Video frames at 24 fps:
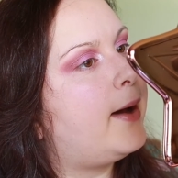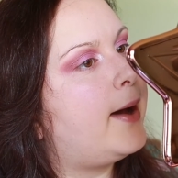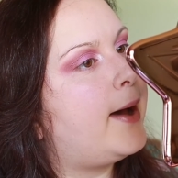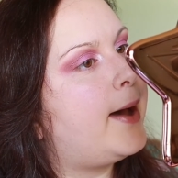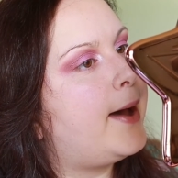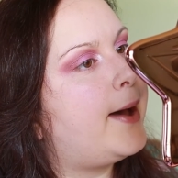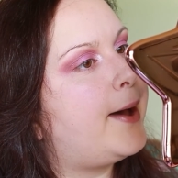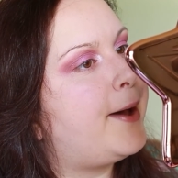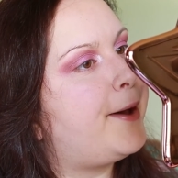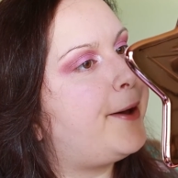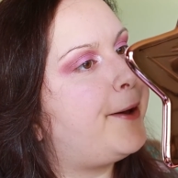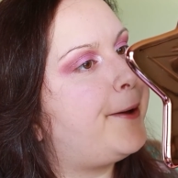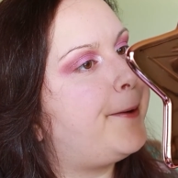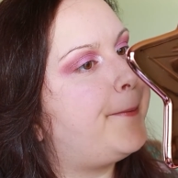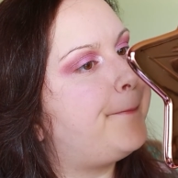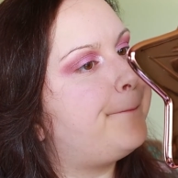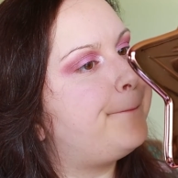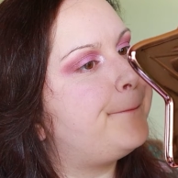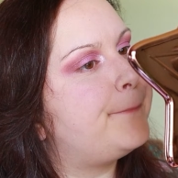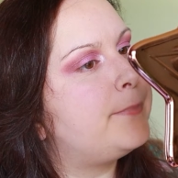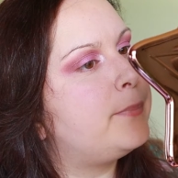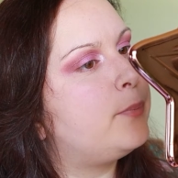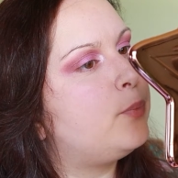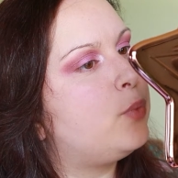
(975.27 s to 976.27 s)

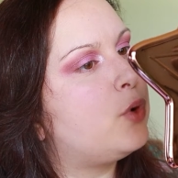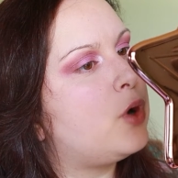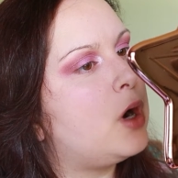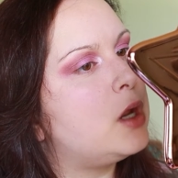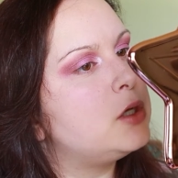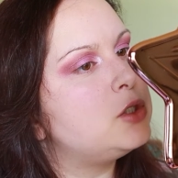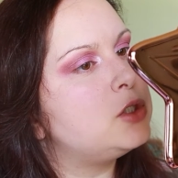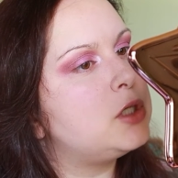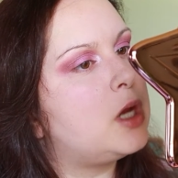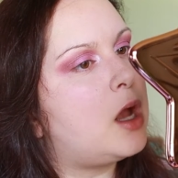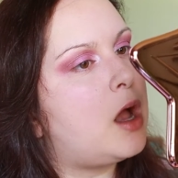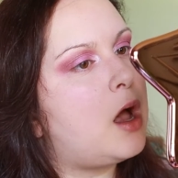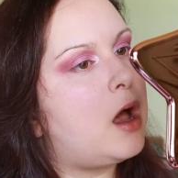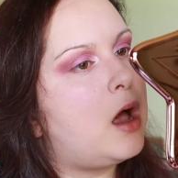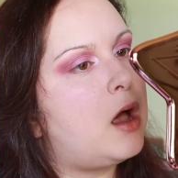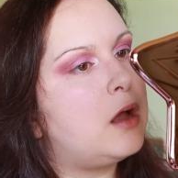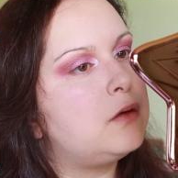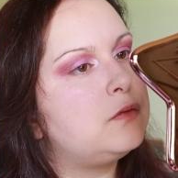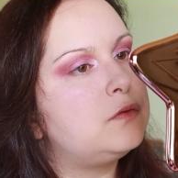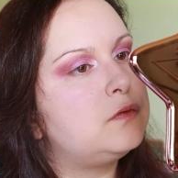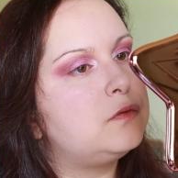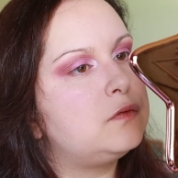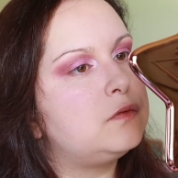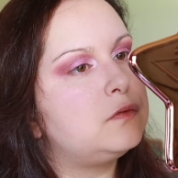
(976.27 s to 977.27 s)
brush
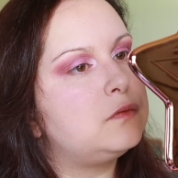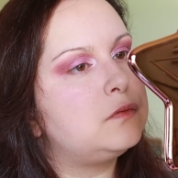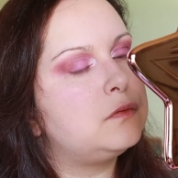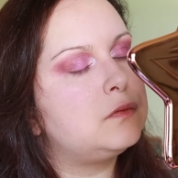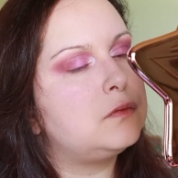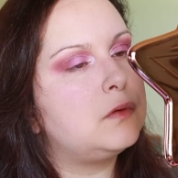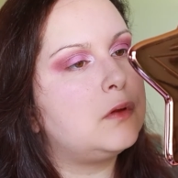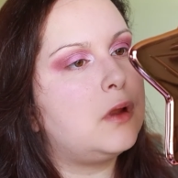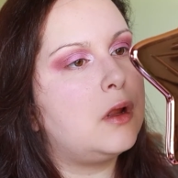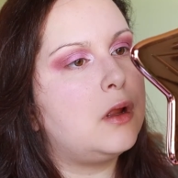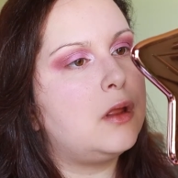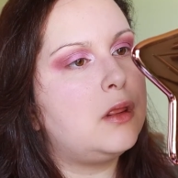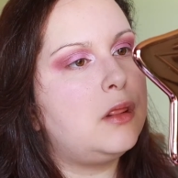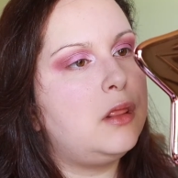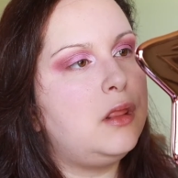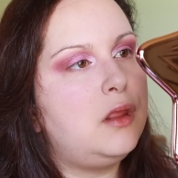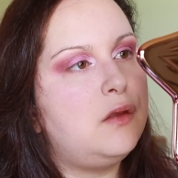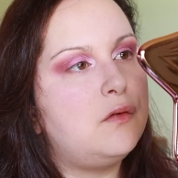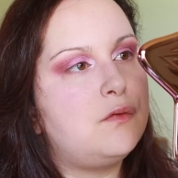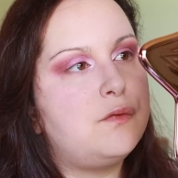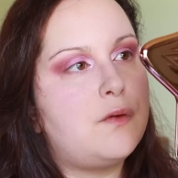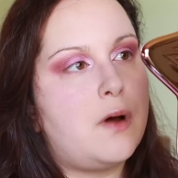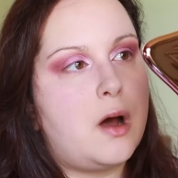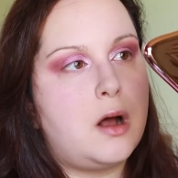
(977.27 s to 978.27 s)
off
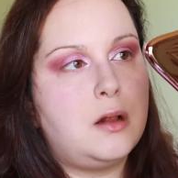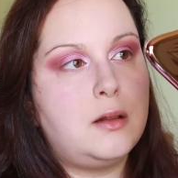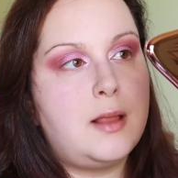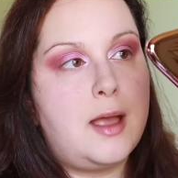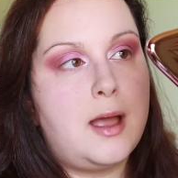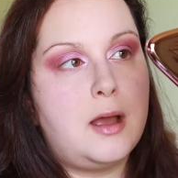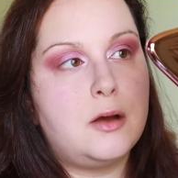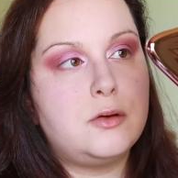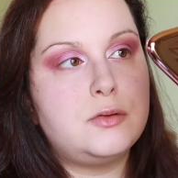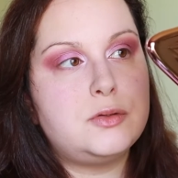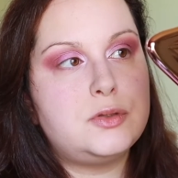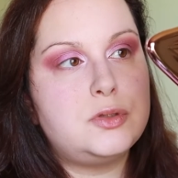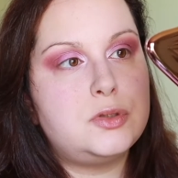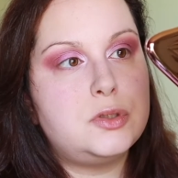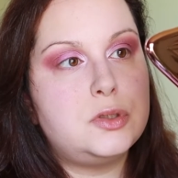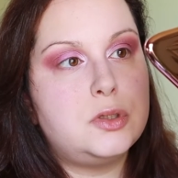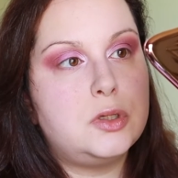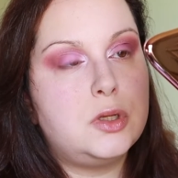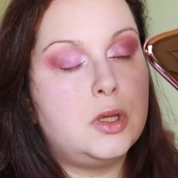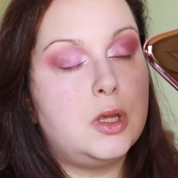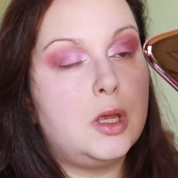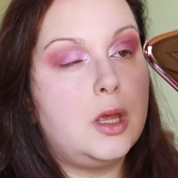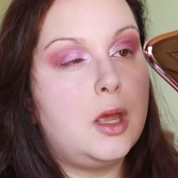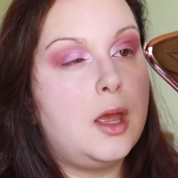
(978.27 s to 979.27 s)
the fallout,
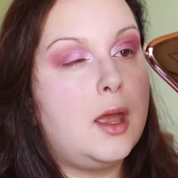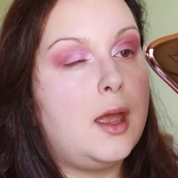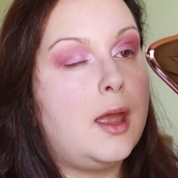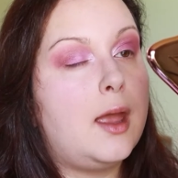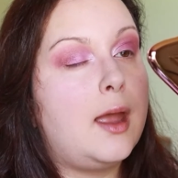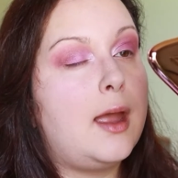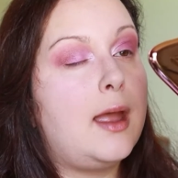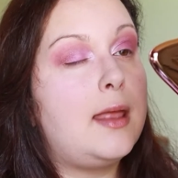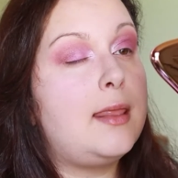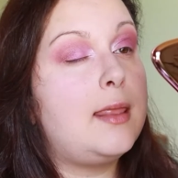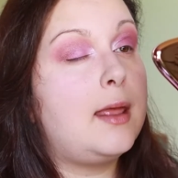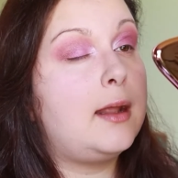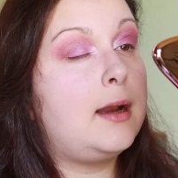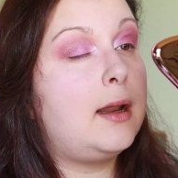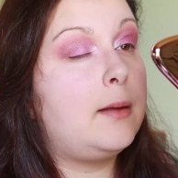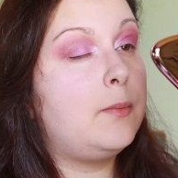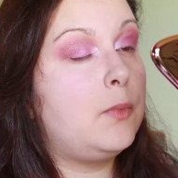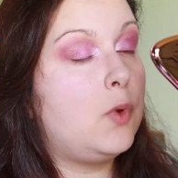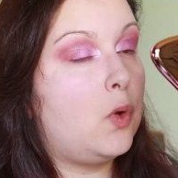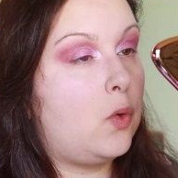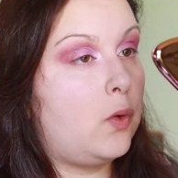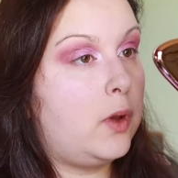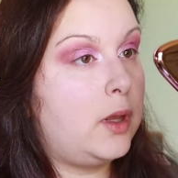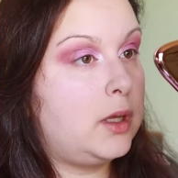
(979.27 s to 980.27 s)
and then
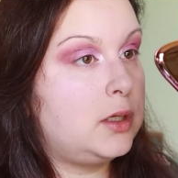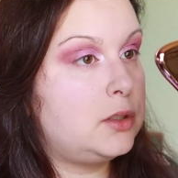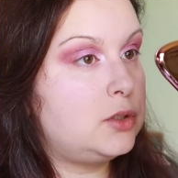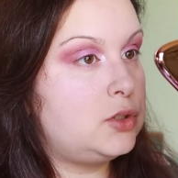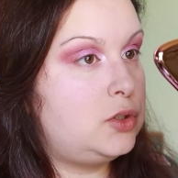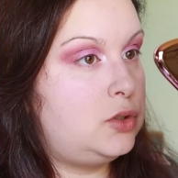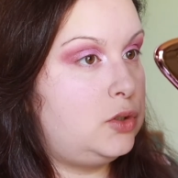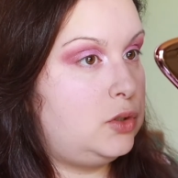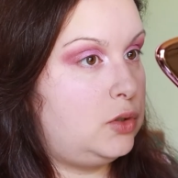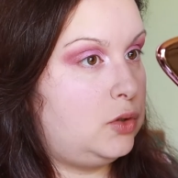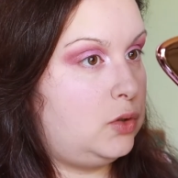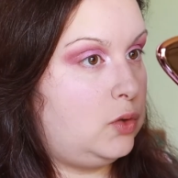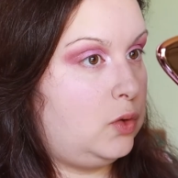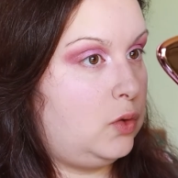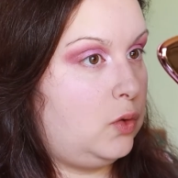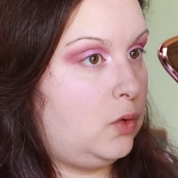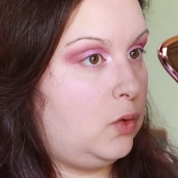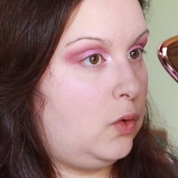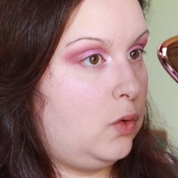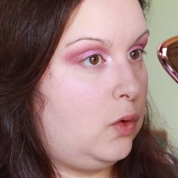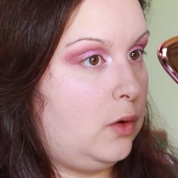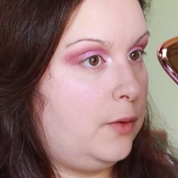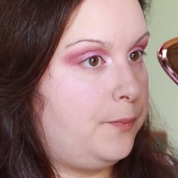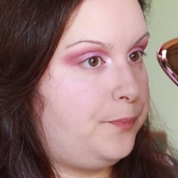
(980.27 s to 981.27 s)
I'm going
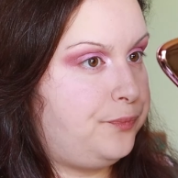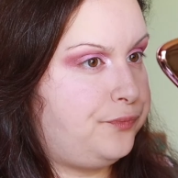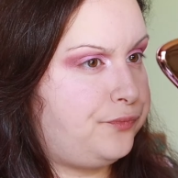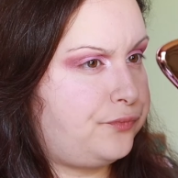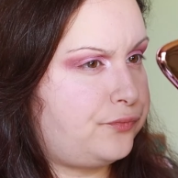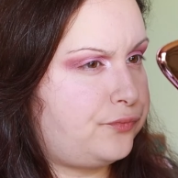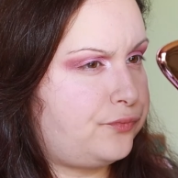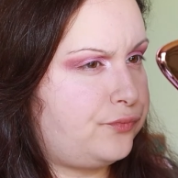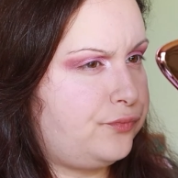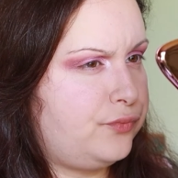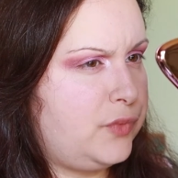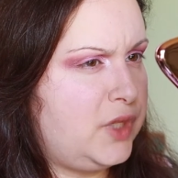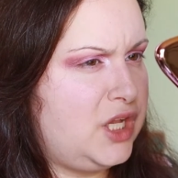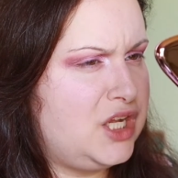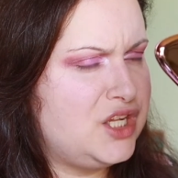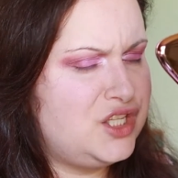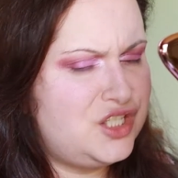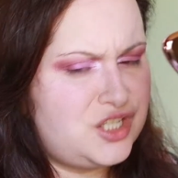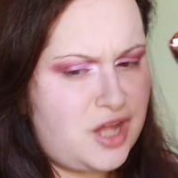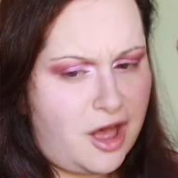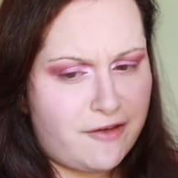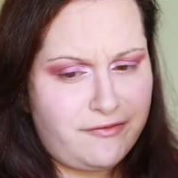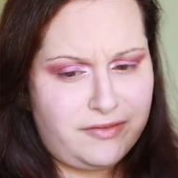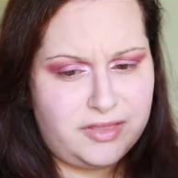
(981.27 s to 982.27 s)
to
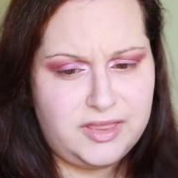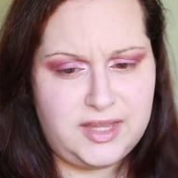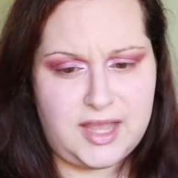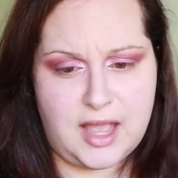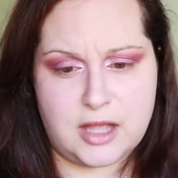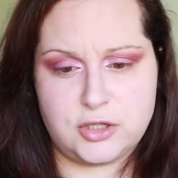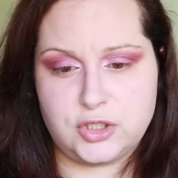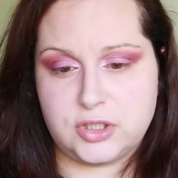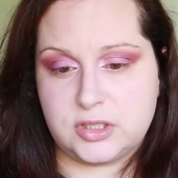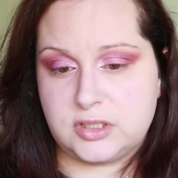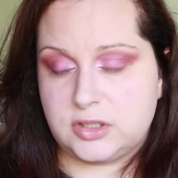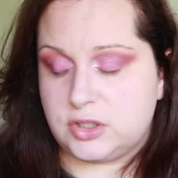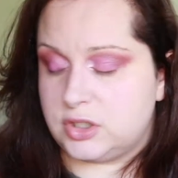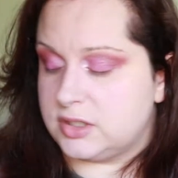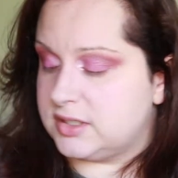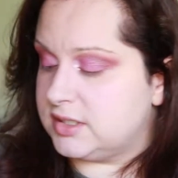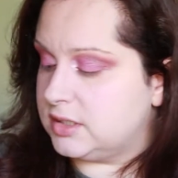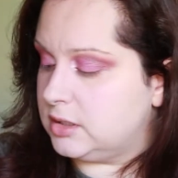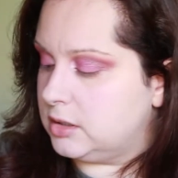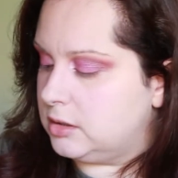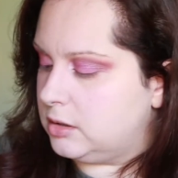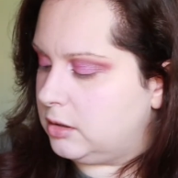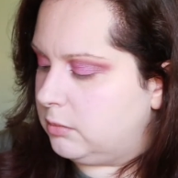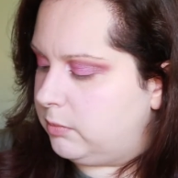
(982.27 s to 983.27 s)
soften the edges just
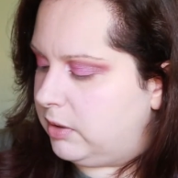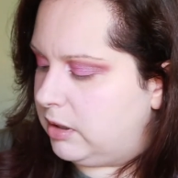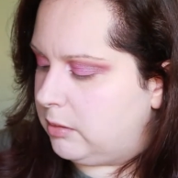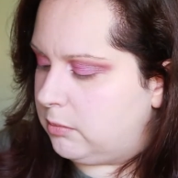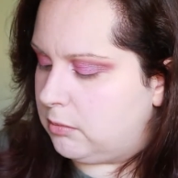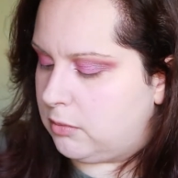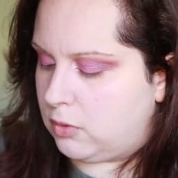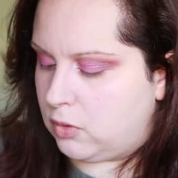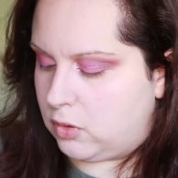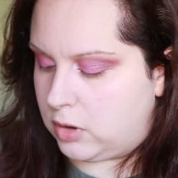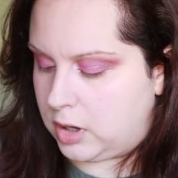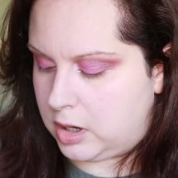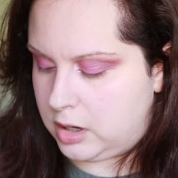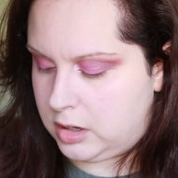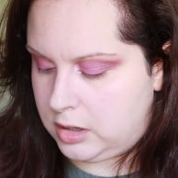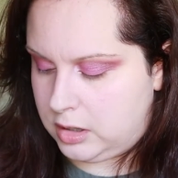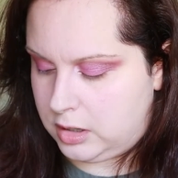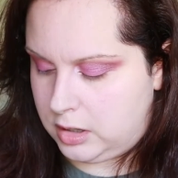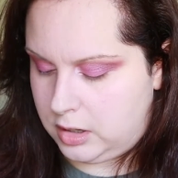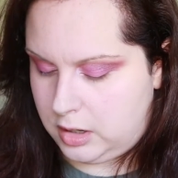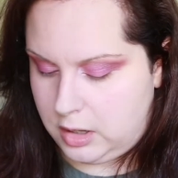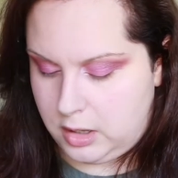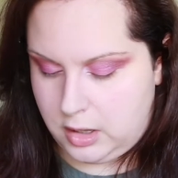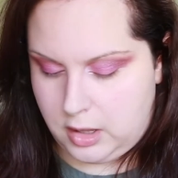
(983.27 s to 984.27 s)
a little bit more
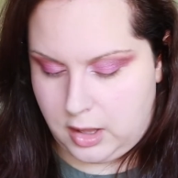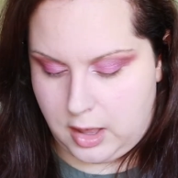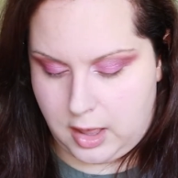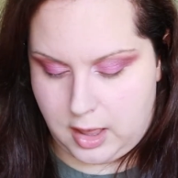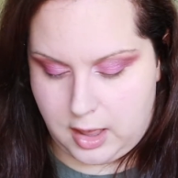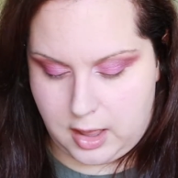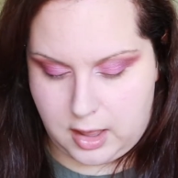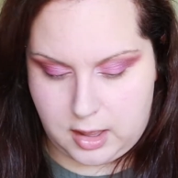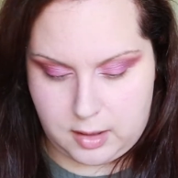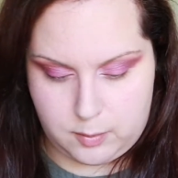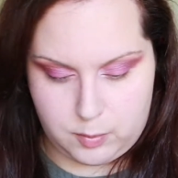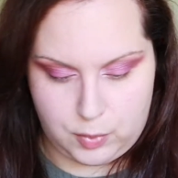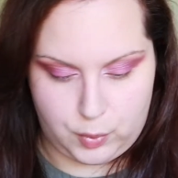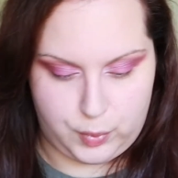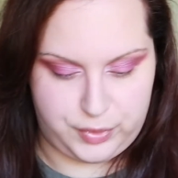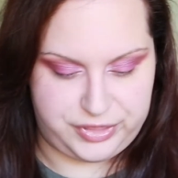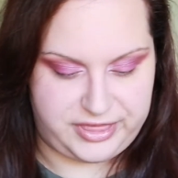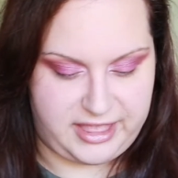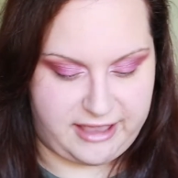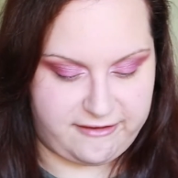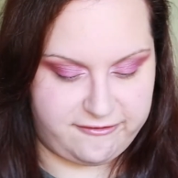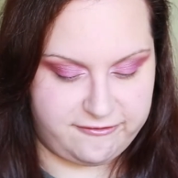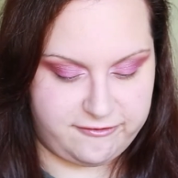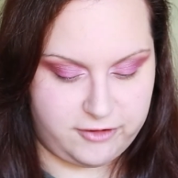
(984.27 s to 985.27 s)
with
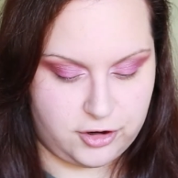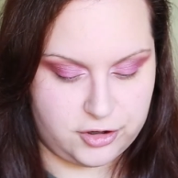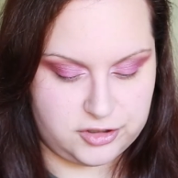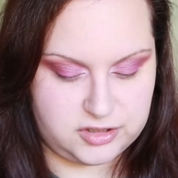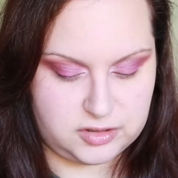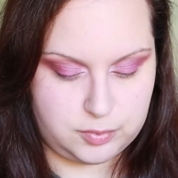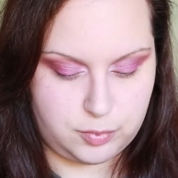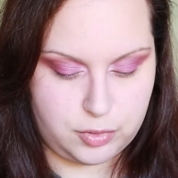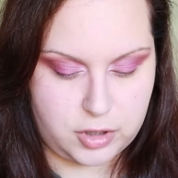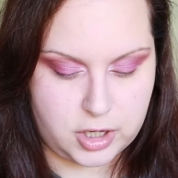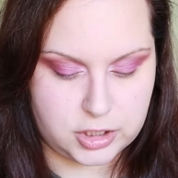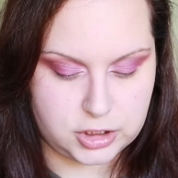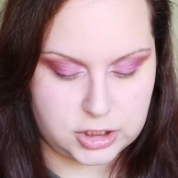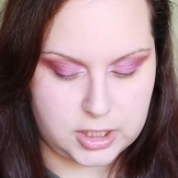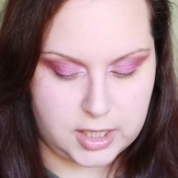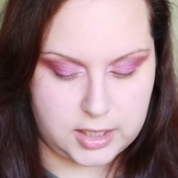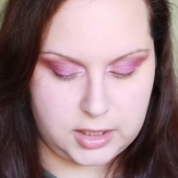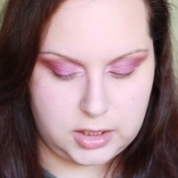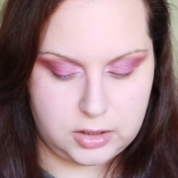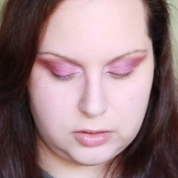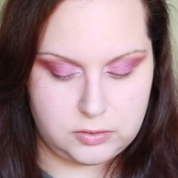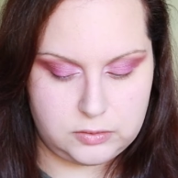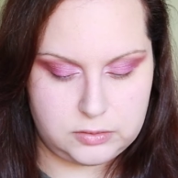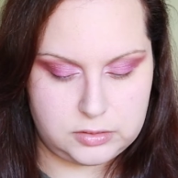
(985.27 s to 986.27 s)
that first brush I
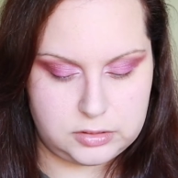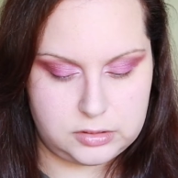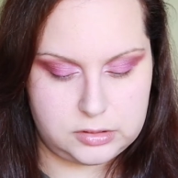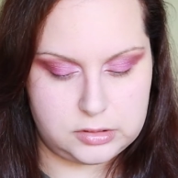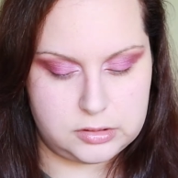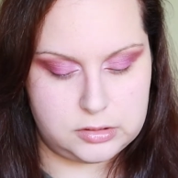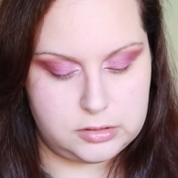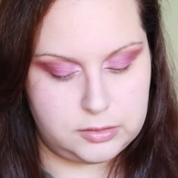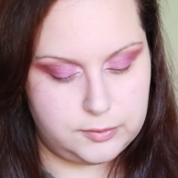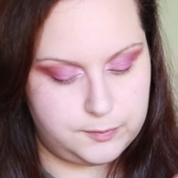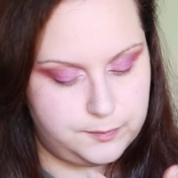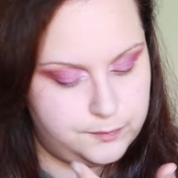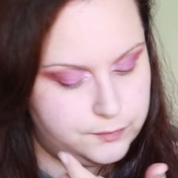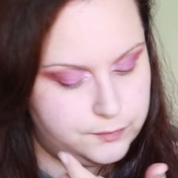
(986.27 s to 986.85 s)
used.